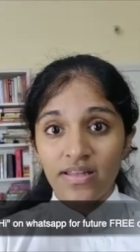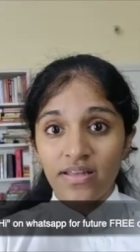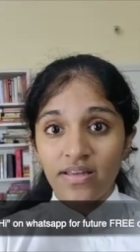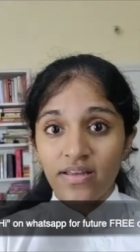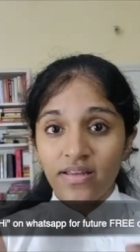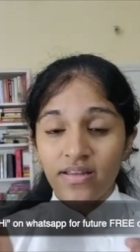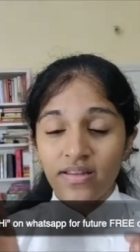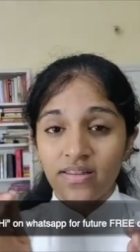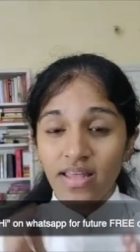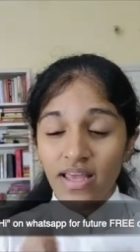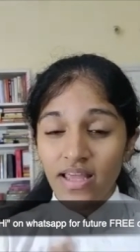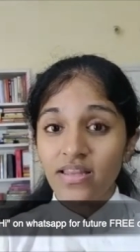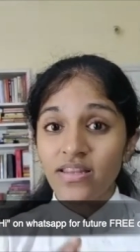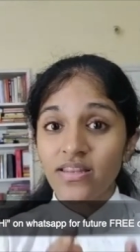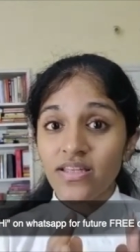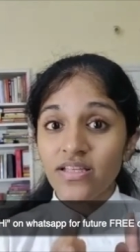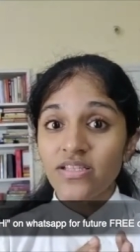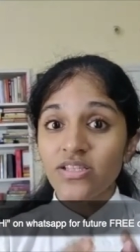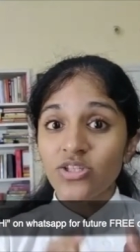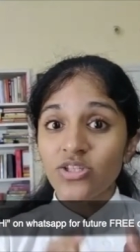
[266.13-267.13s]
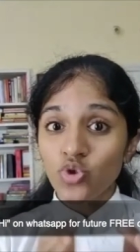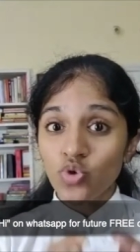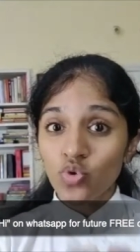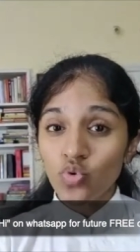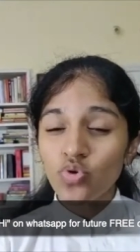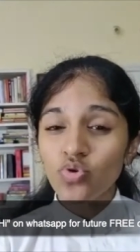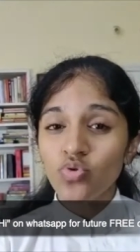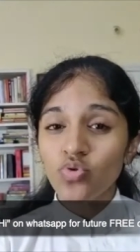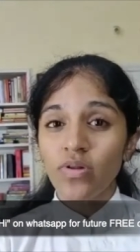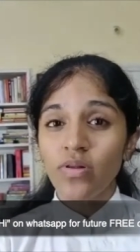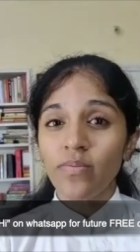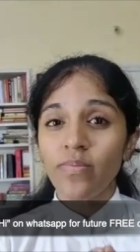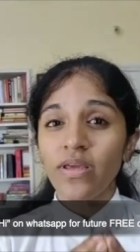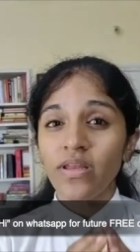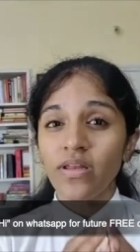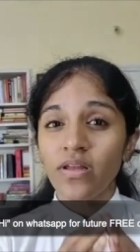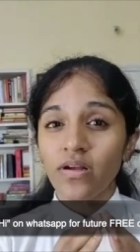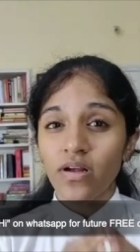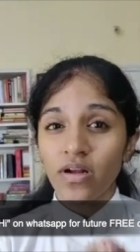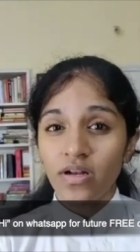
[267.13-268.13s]
then this tooth will be in
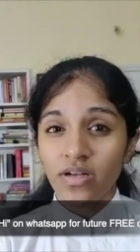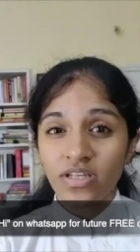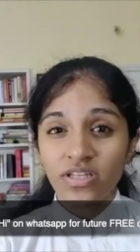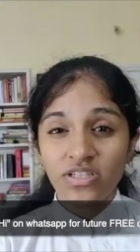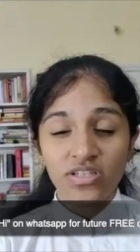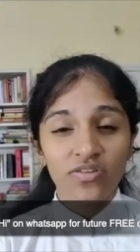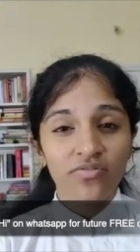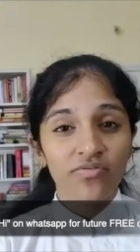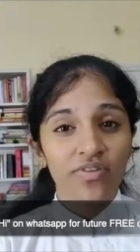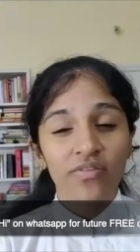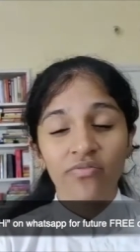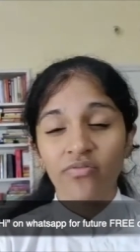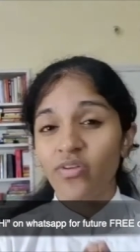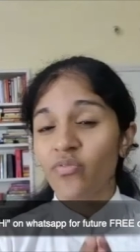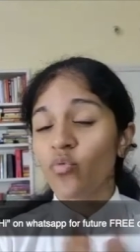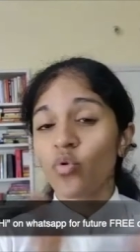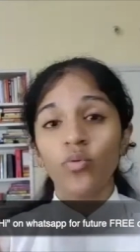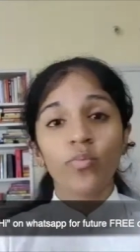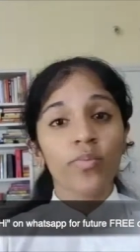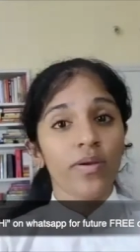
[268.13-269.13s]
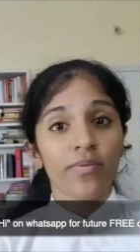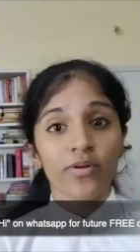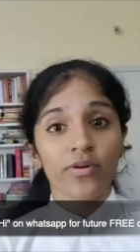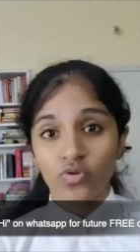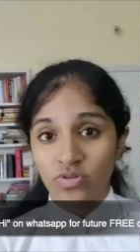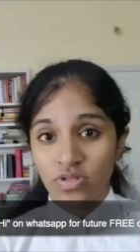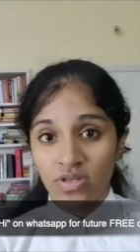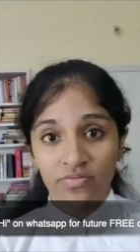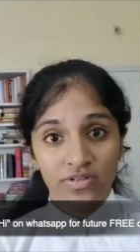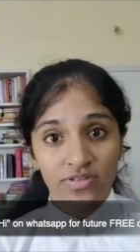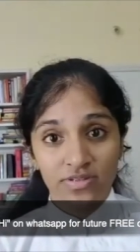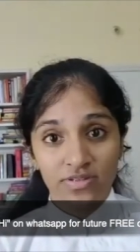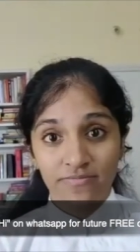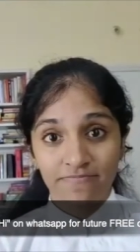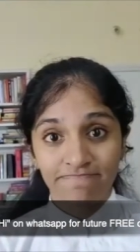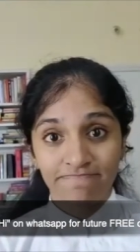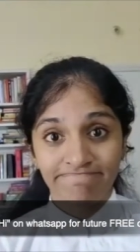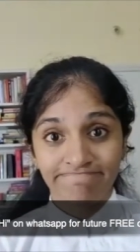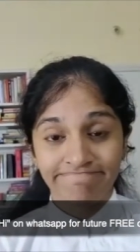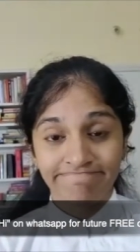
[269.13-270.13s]
a condition where we won't be able to save it,
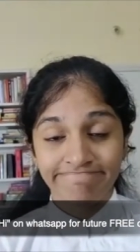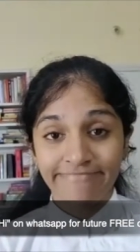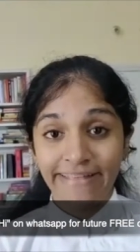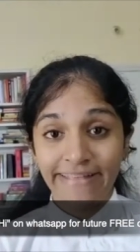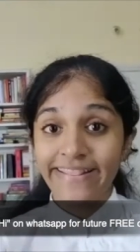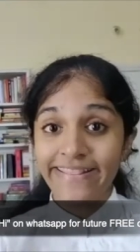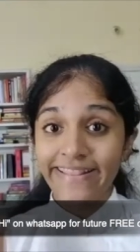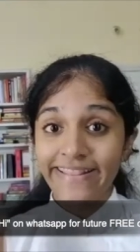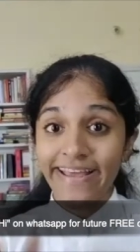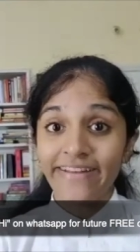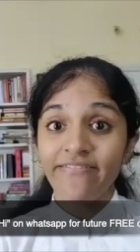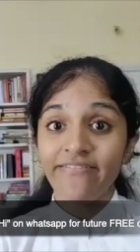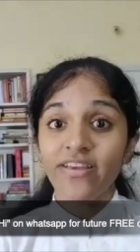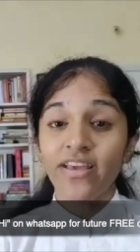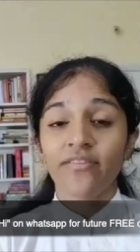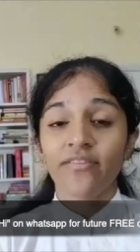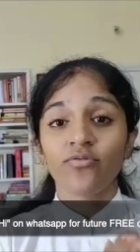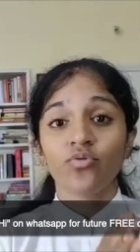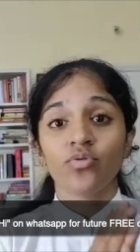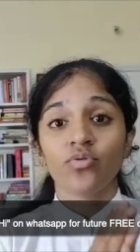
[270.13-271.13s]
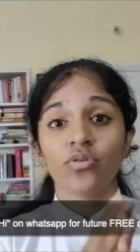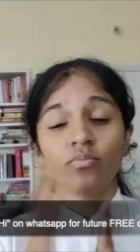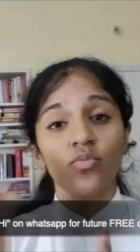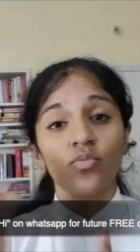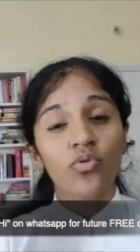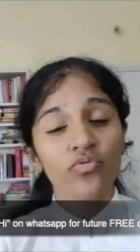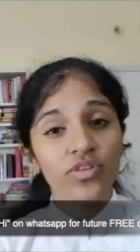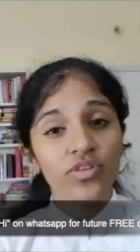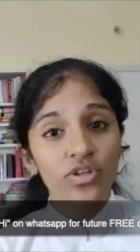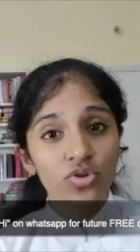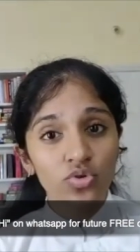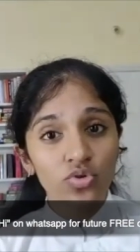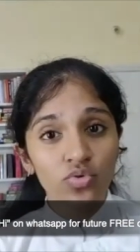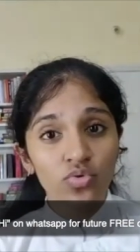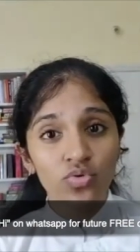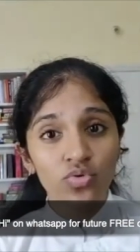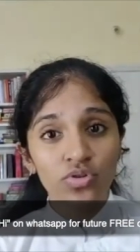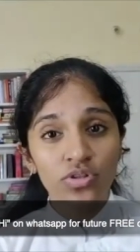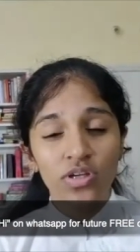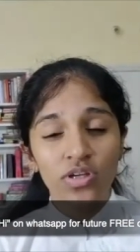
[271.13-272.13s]
and then we have to remove the
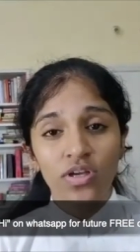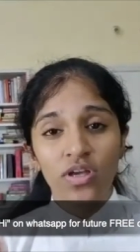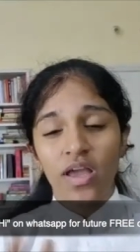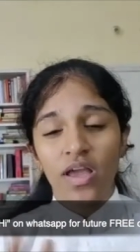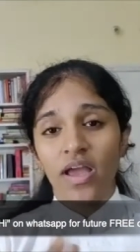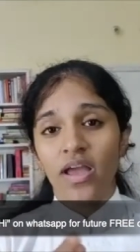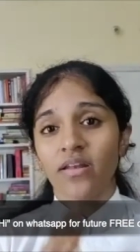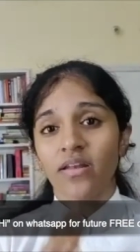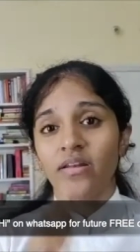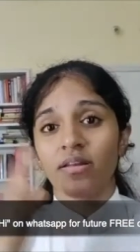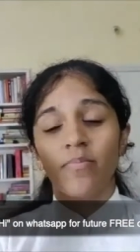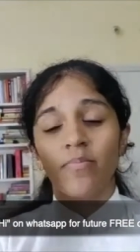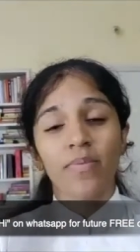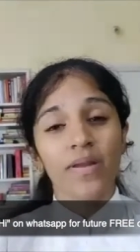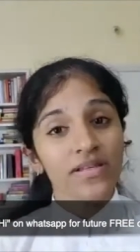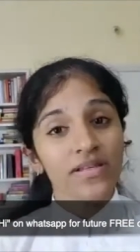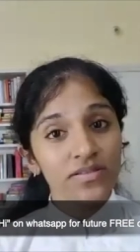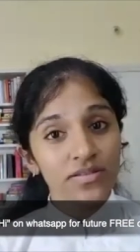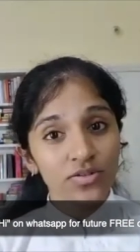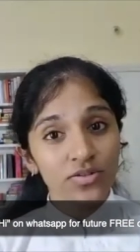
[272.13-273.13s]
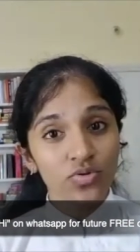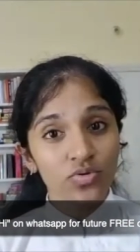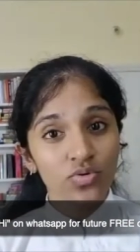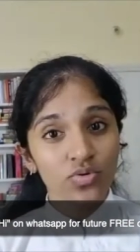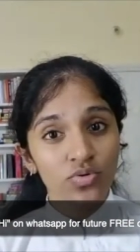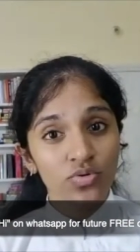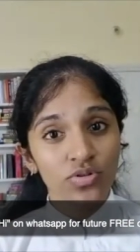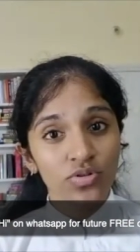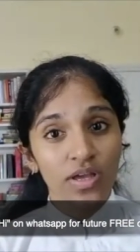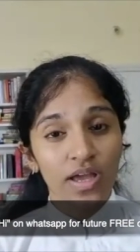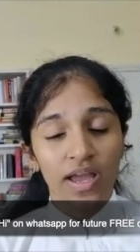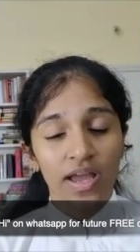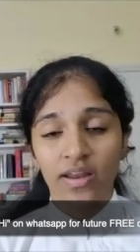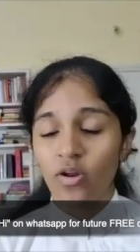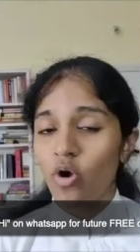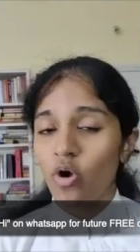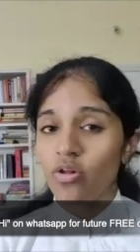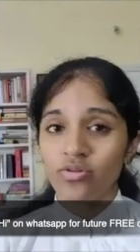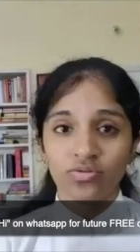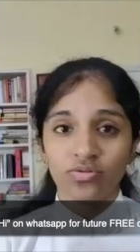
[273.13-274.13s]
tooth and replace the tooth and
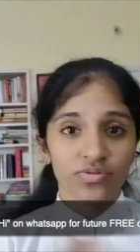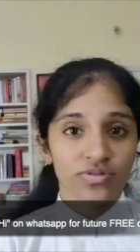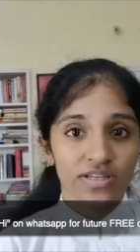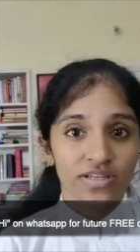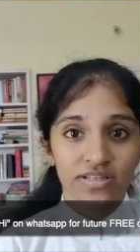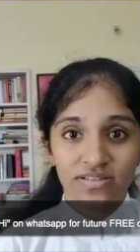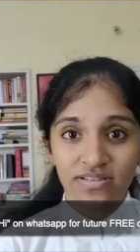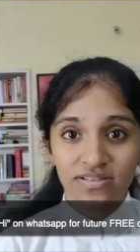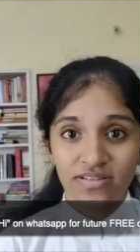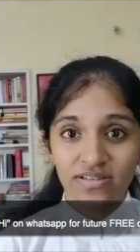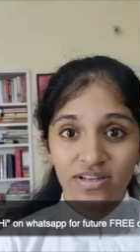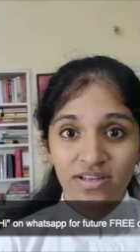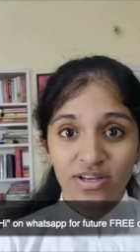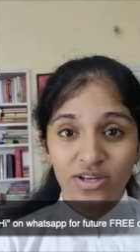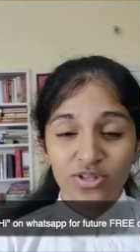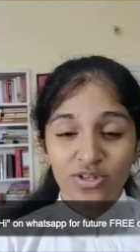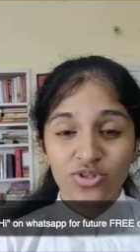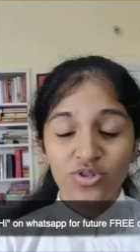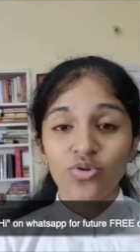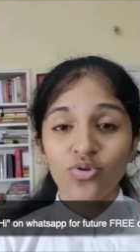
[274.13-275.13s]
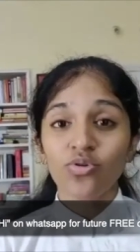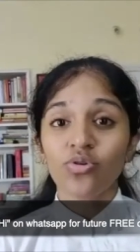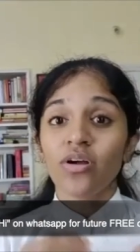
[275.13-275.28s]
all those things. So